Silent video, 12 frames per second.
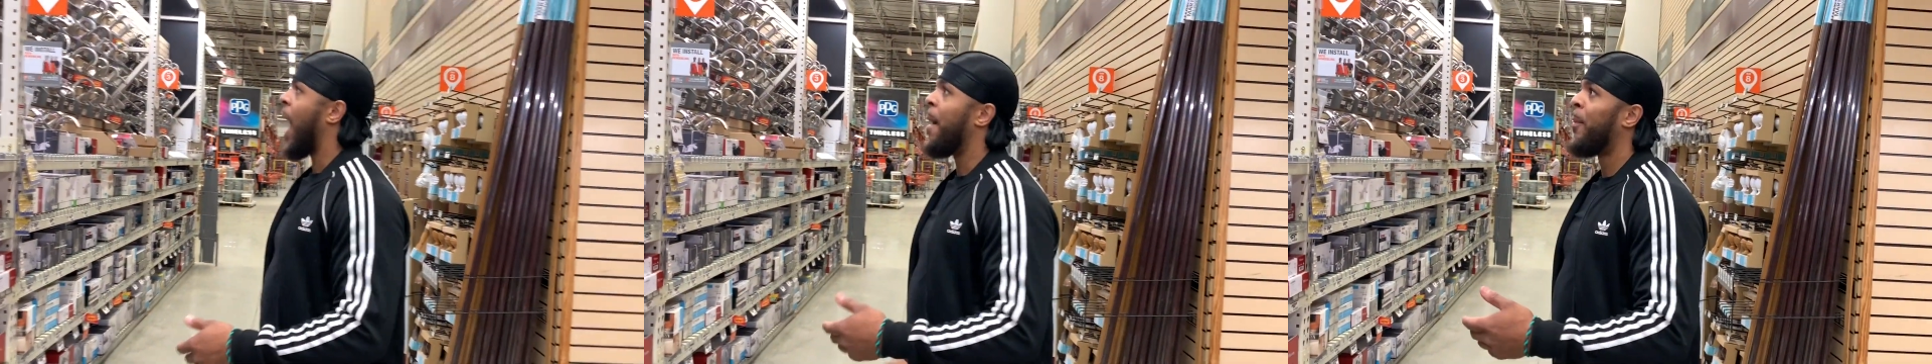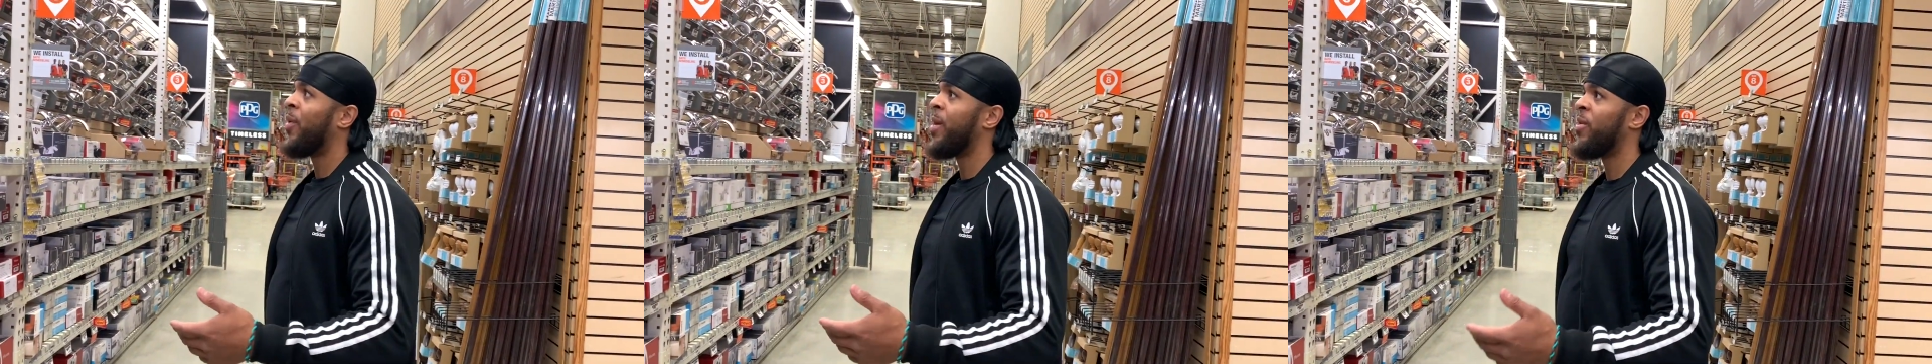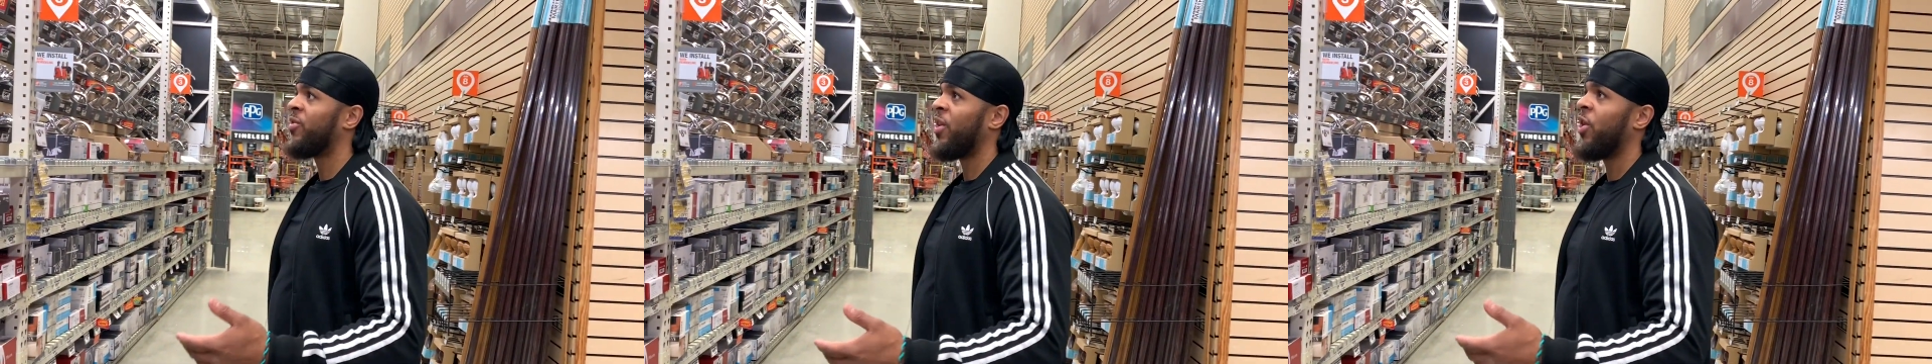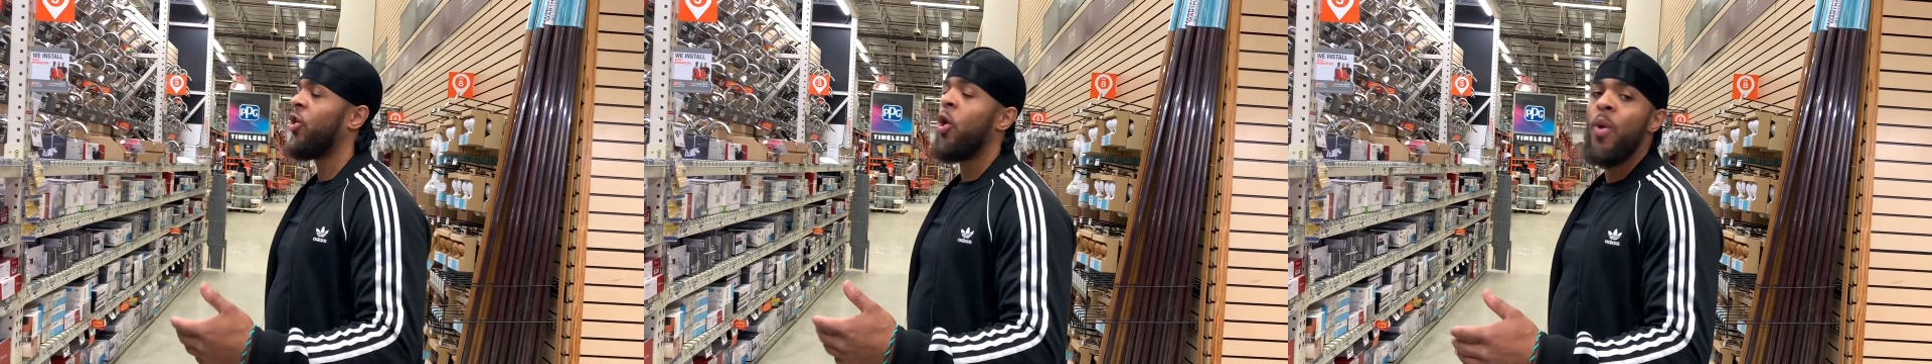I'm pretty much
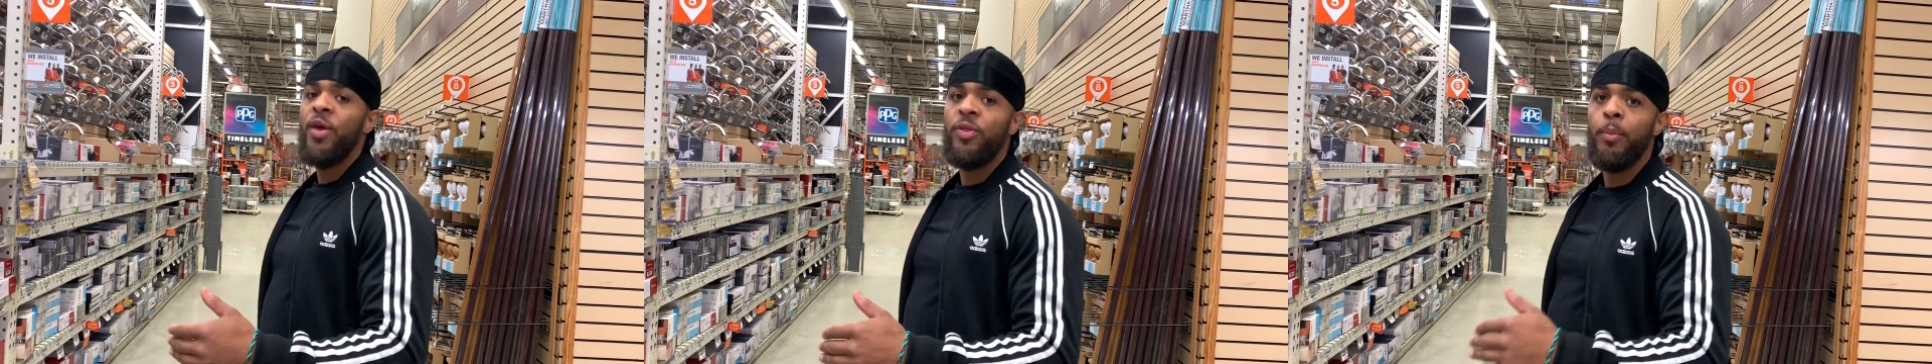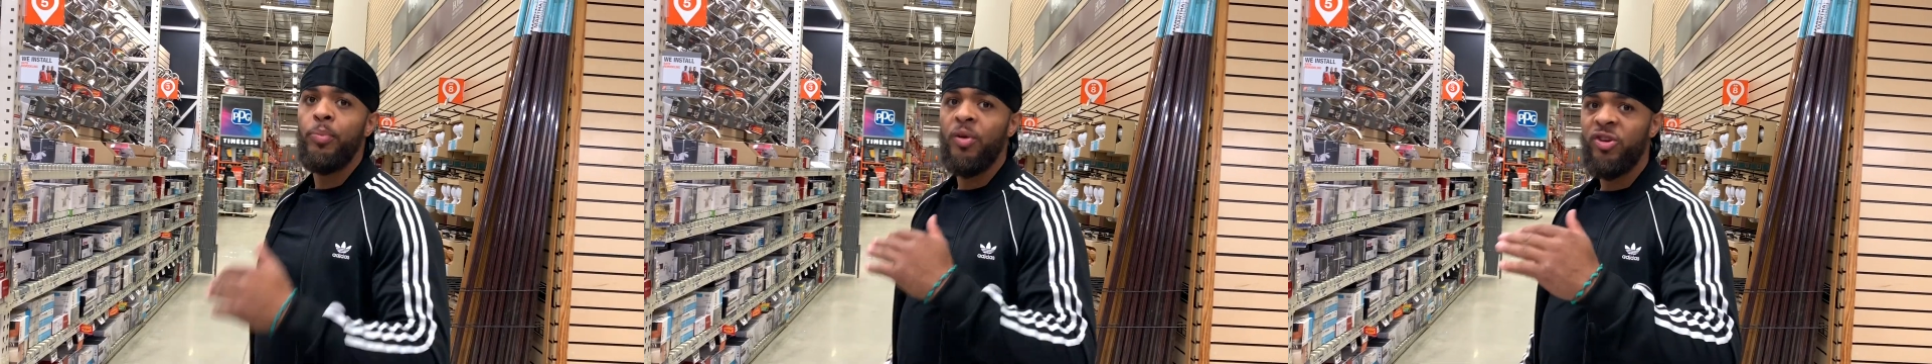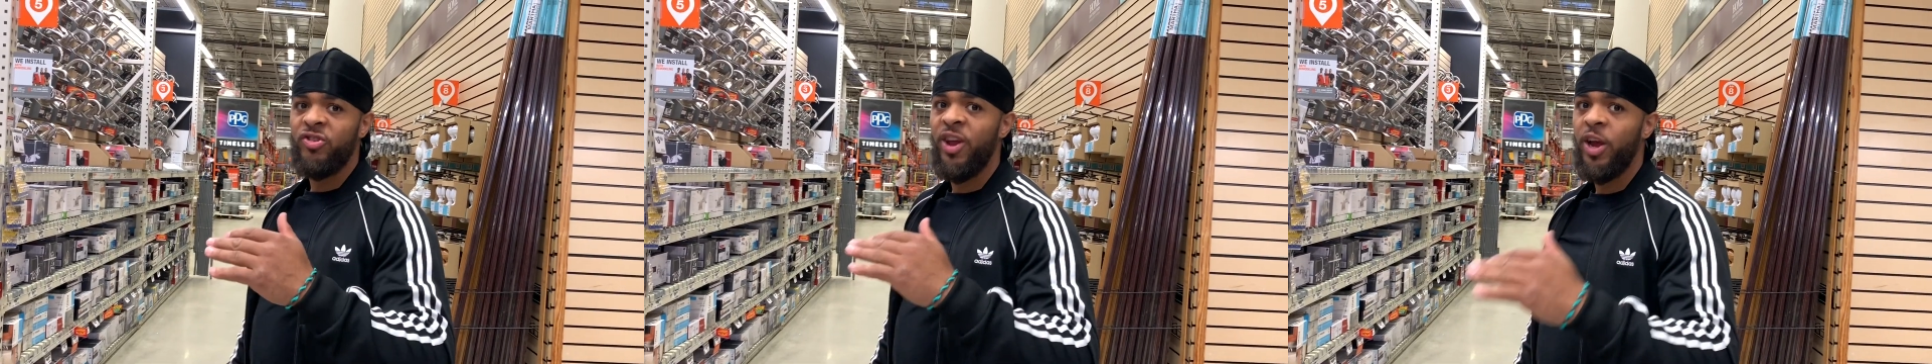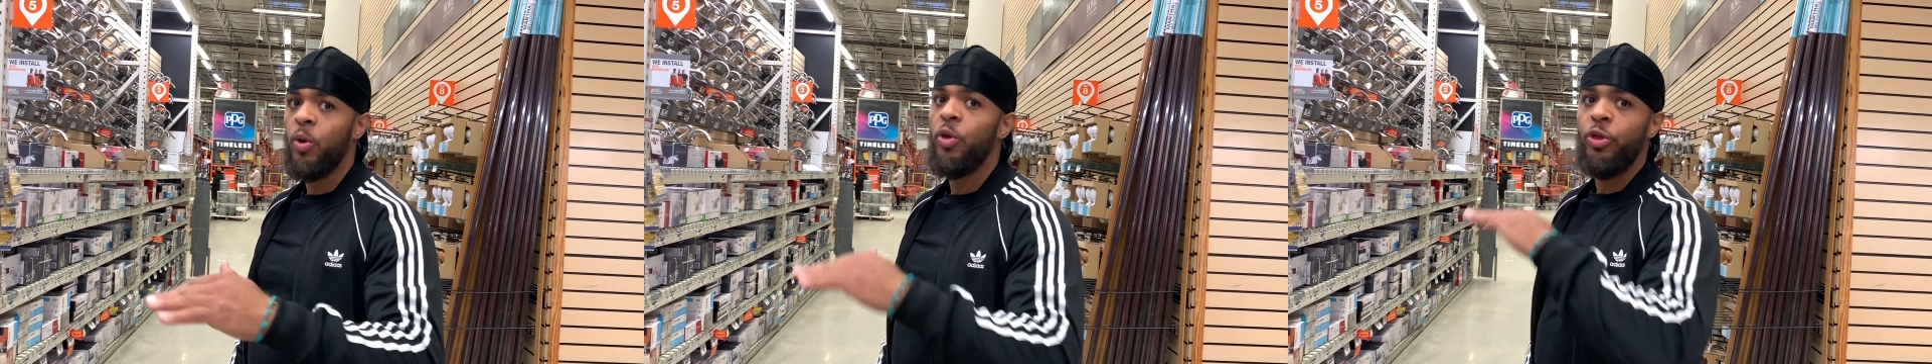gonna go with brushed
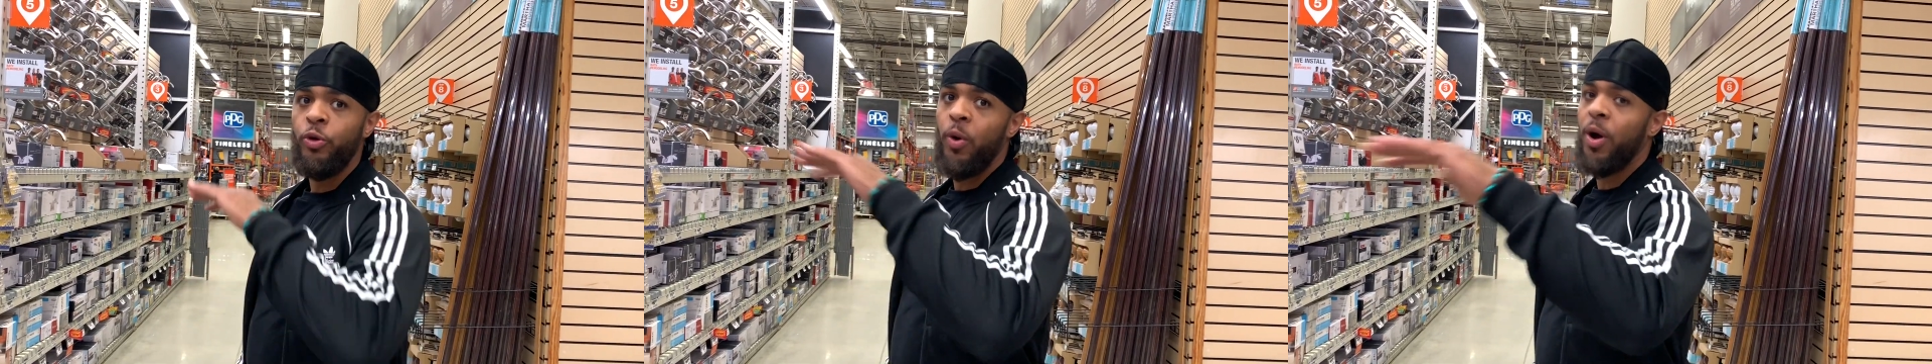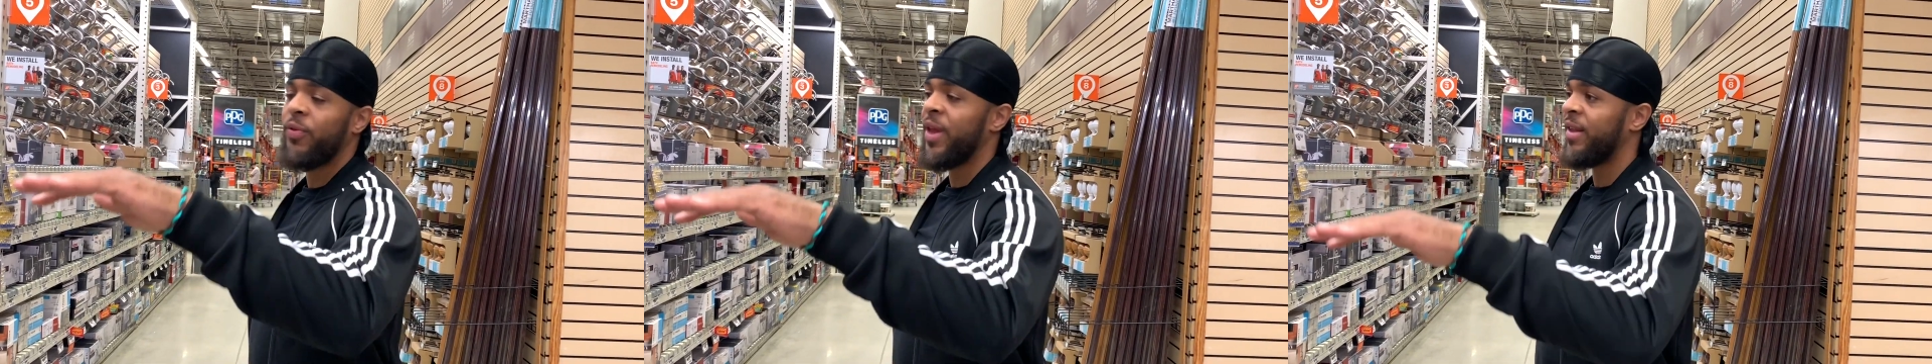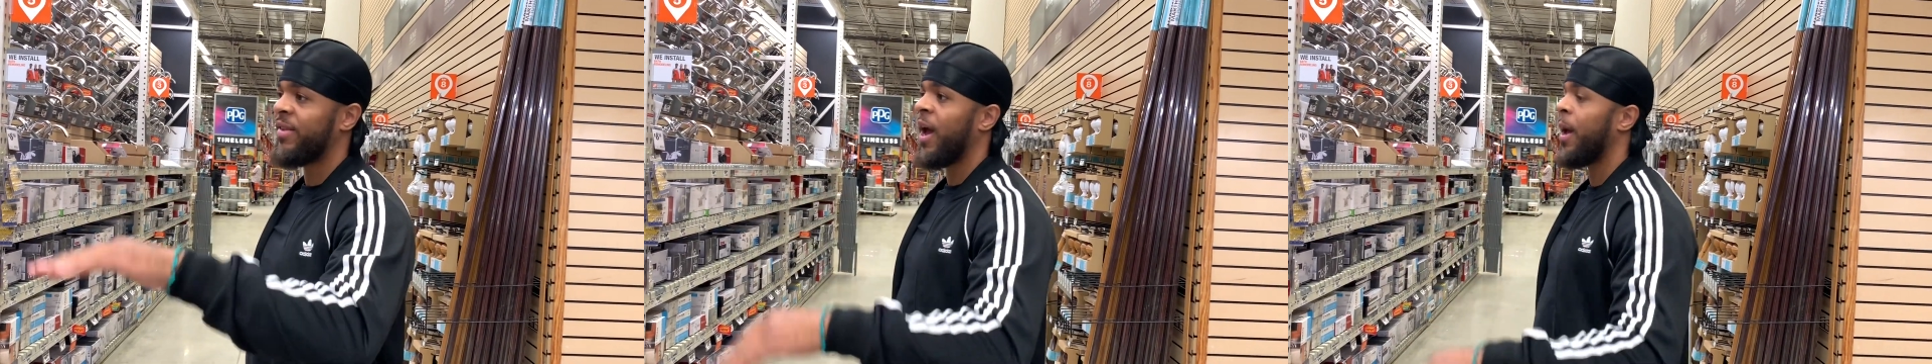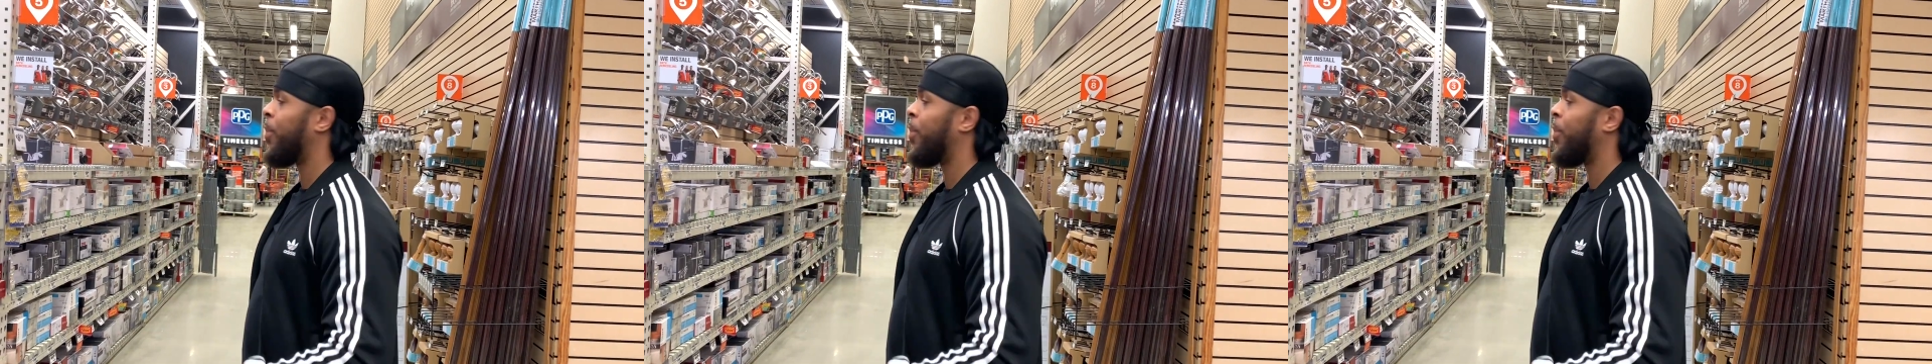nickel throughout the entire